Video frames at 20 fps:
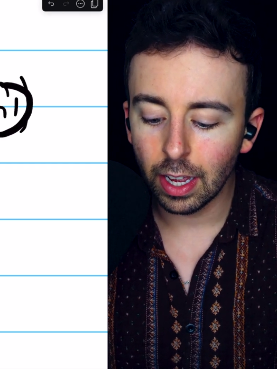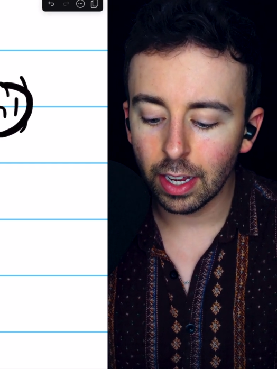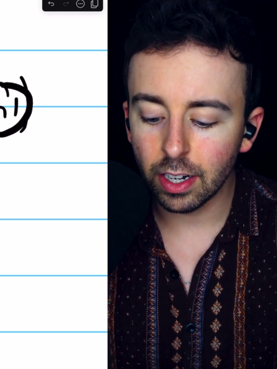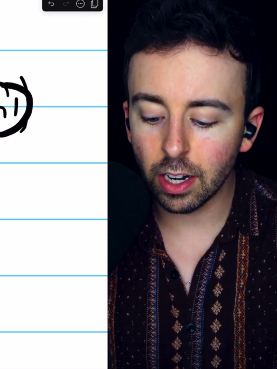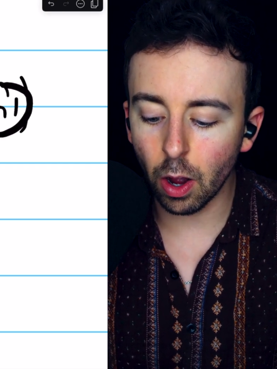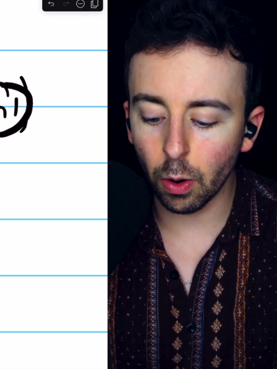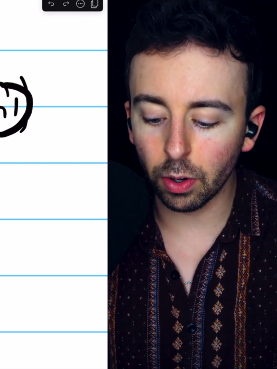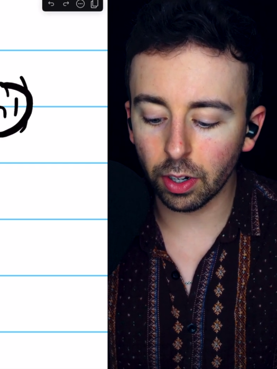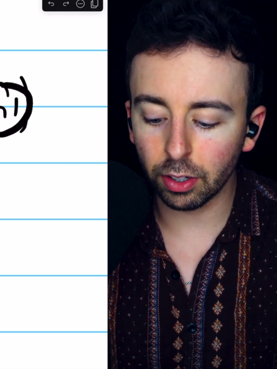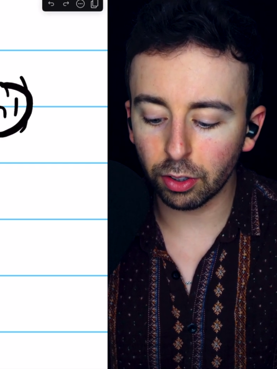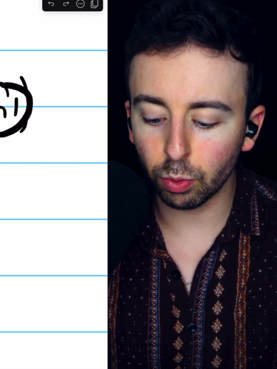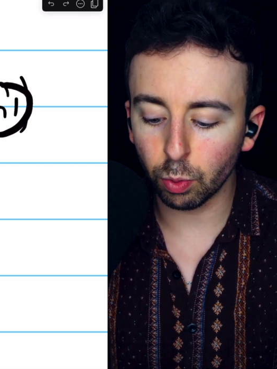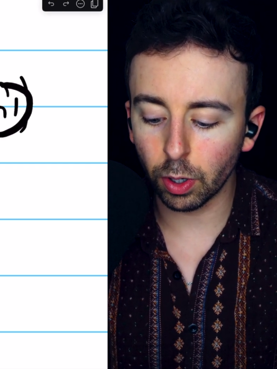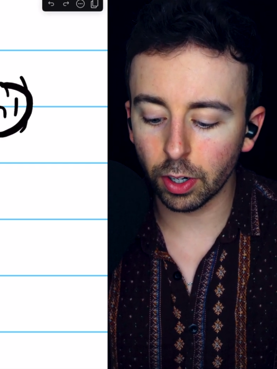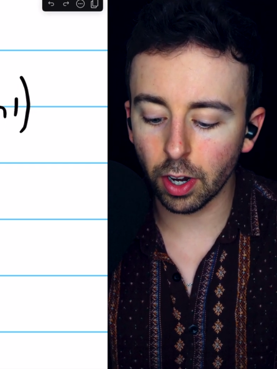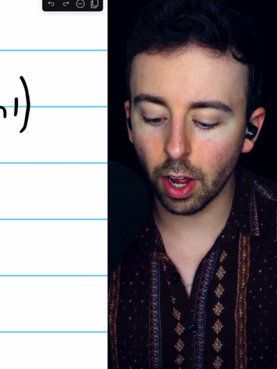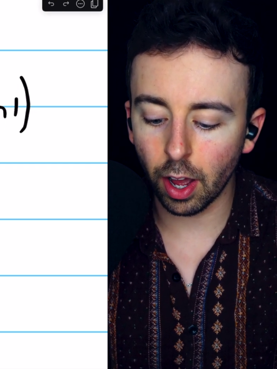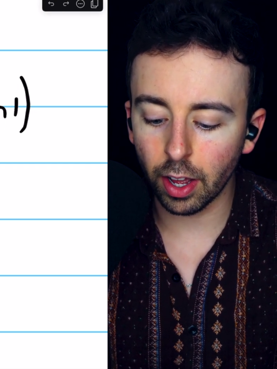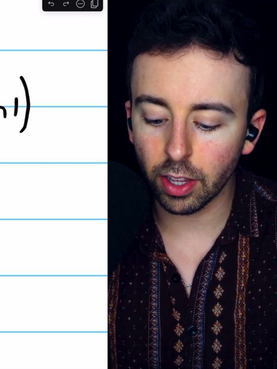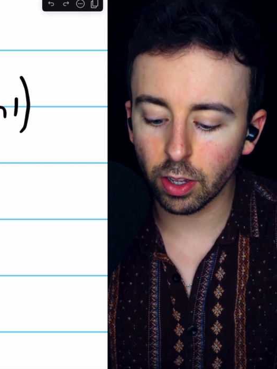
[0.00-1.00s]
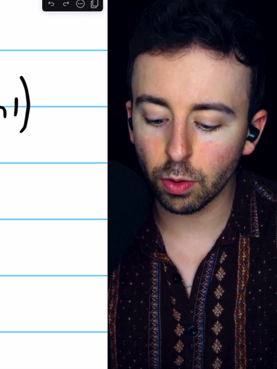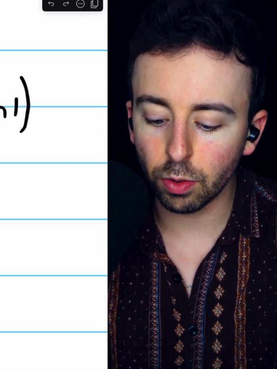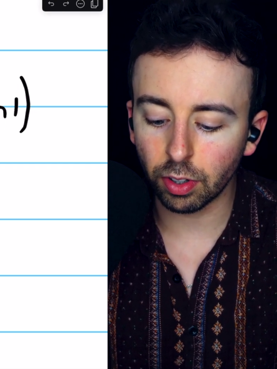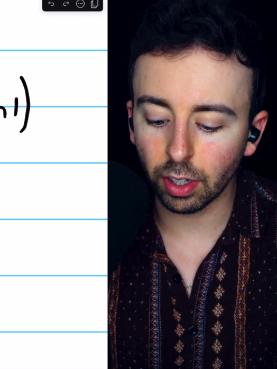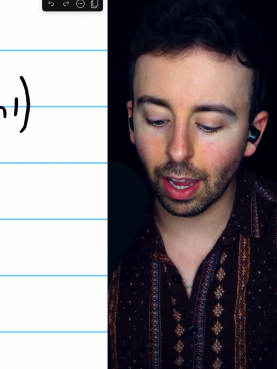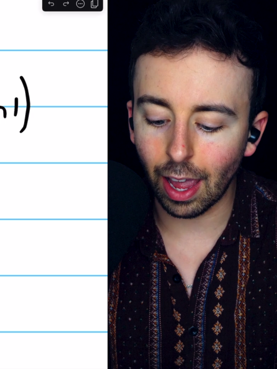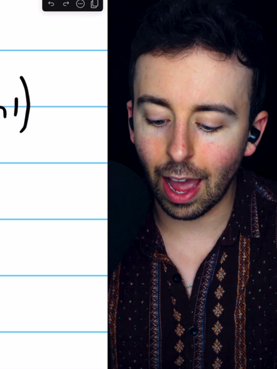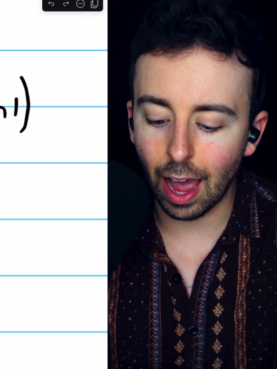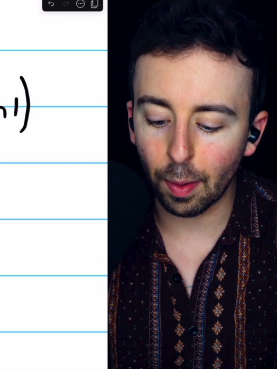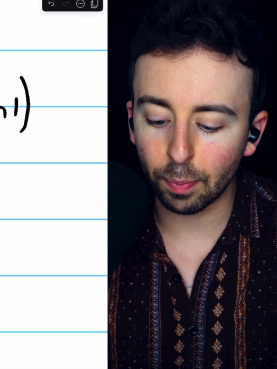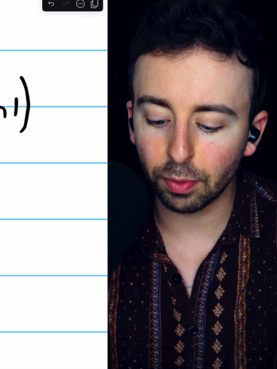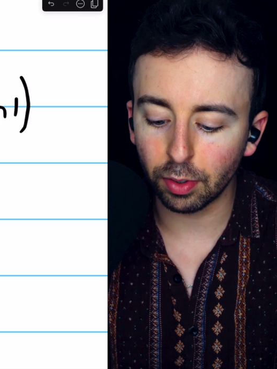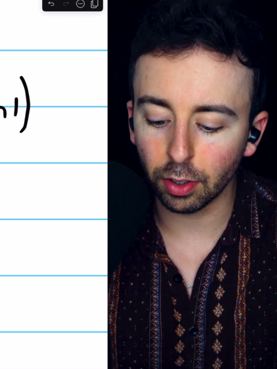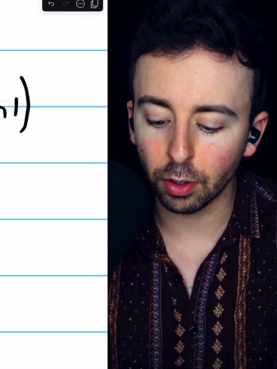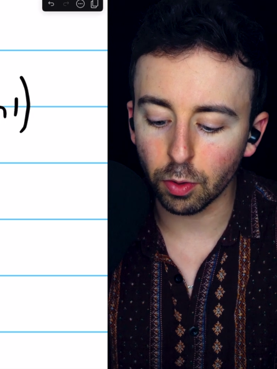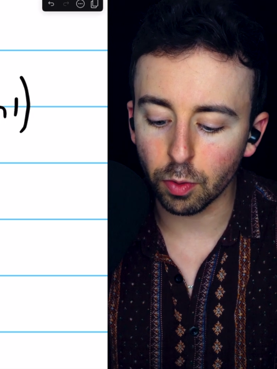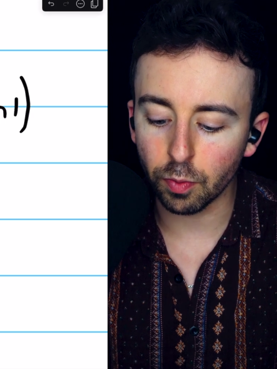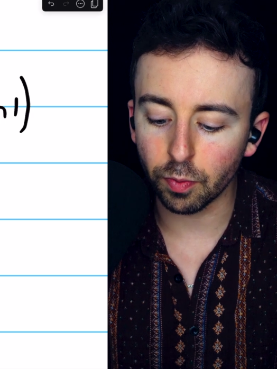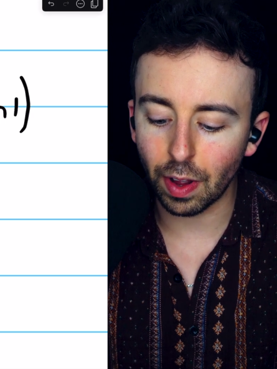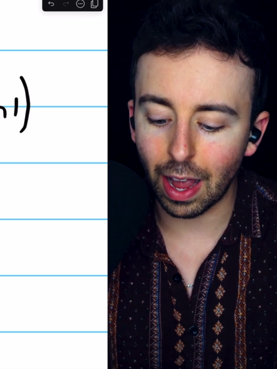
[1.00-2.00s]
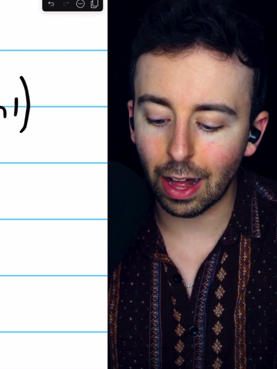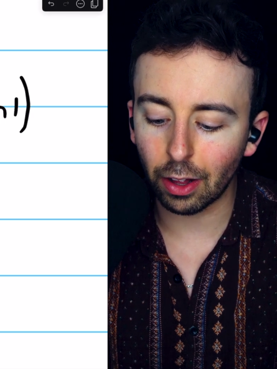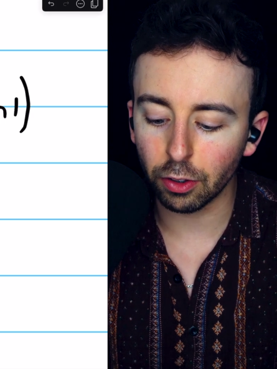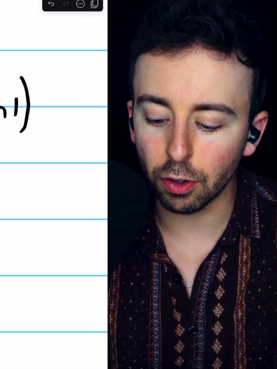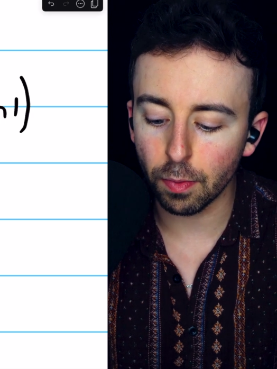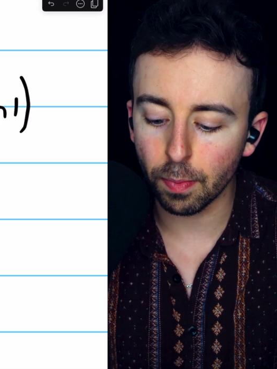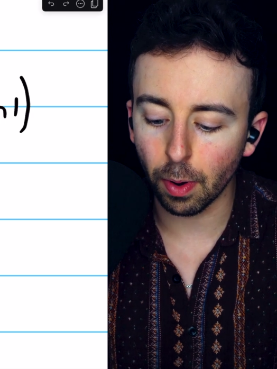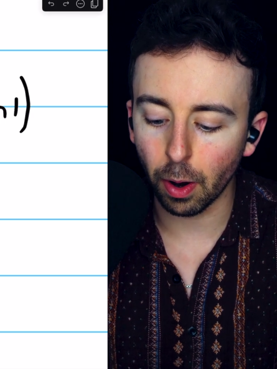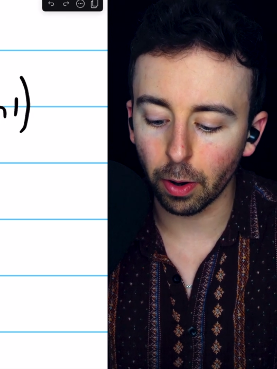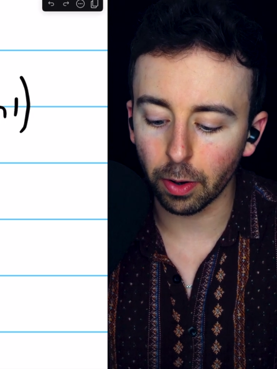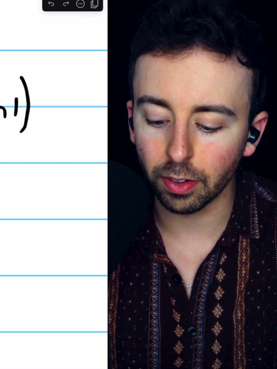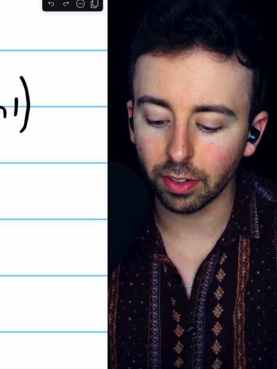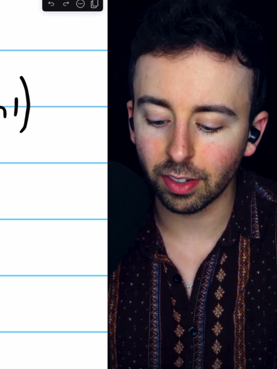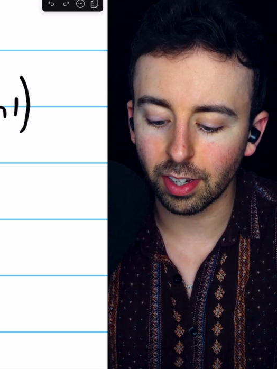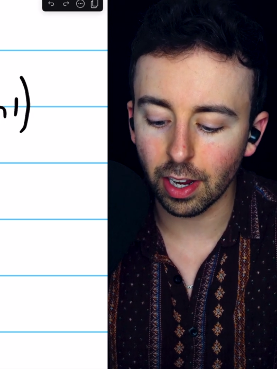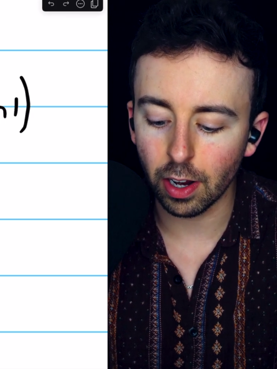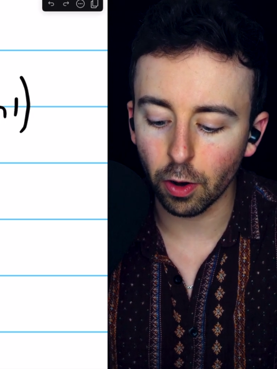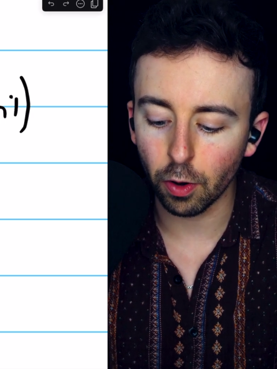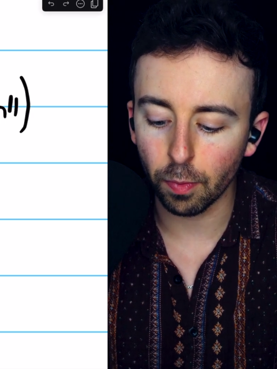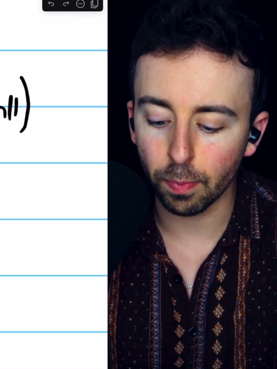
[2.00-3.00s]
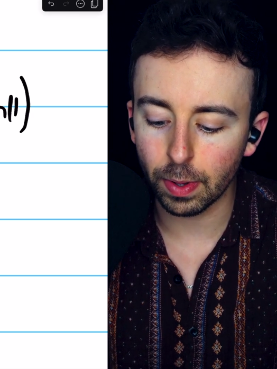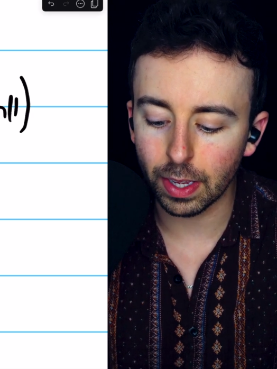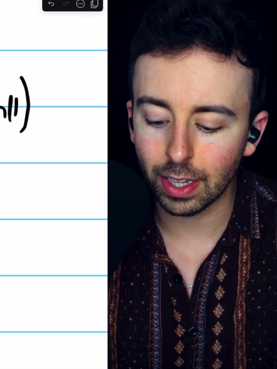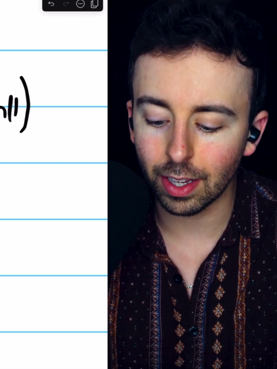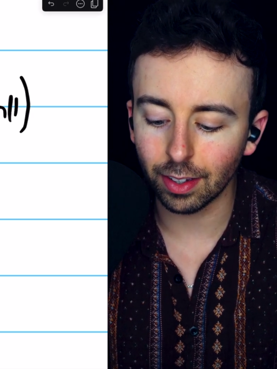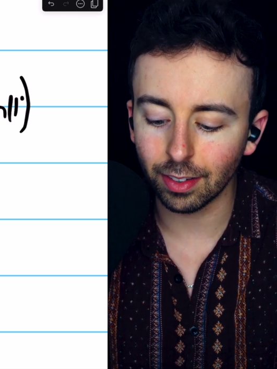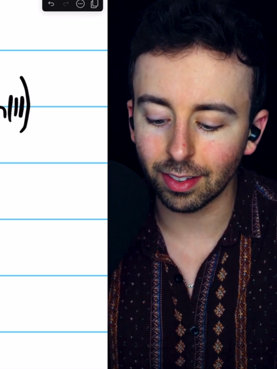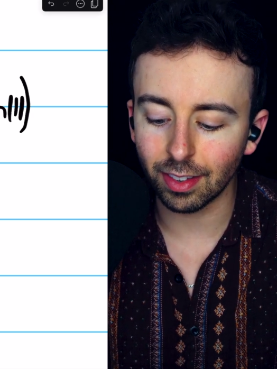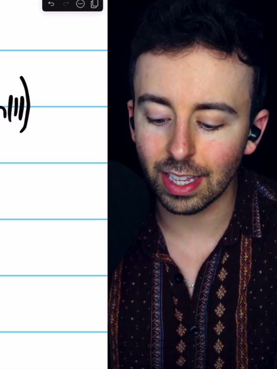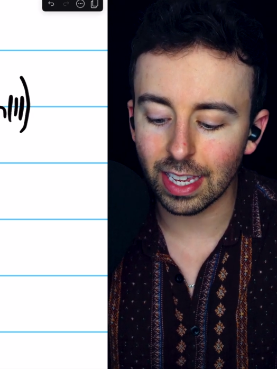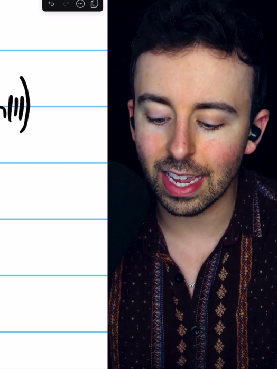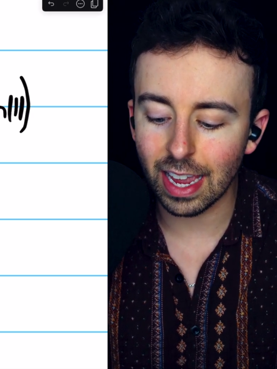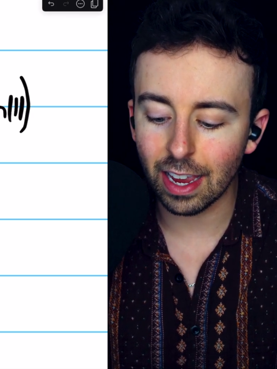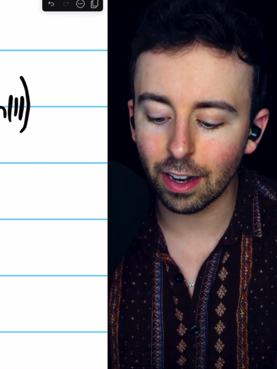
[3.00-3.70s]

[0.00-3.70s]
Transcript: Notice we're not using absolute value bars here because the